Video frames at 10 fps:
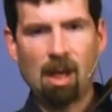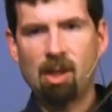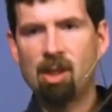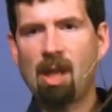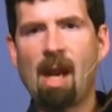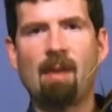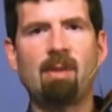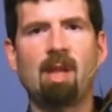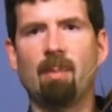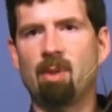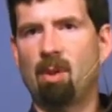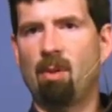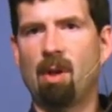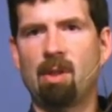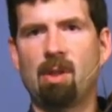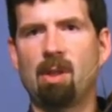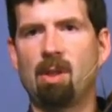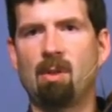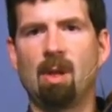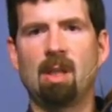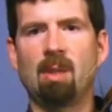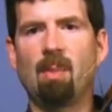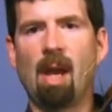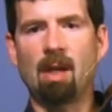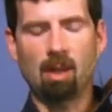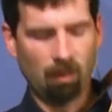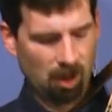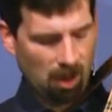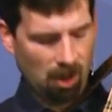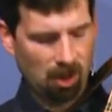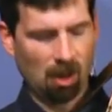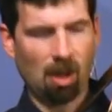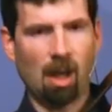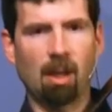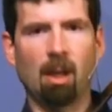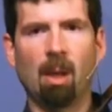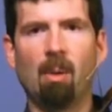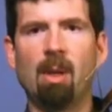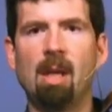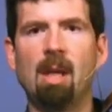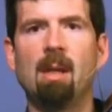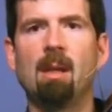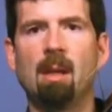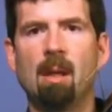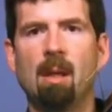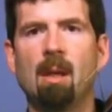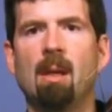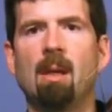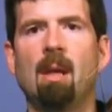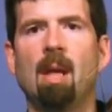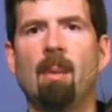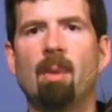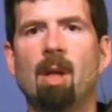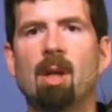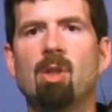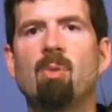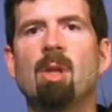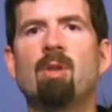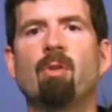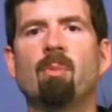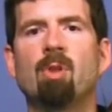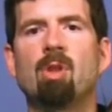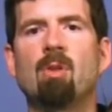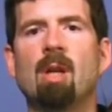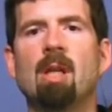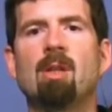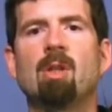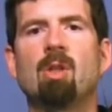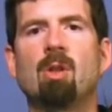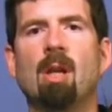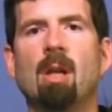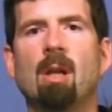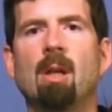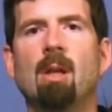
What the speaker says: just half steps across the strings and back. So I'm just going to start on the low E, and I'm going to switch from string to string.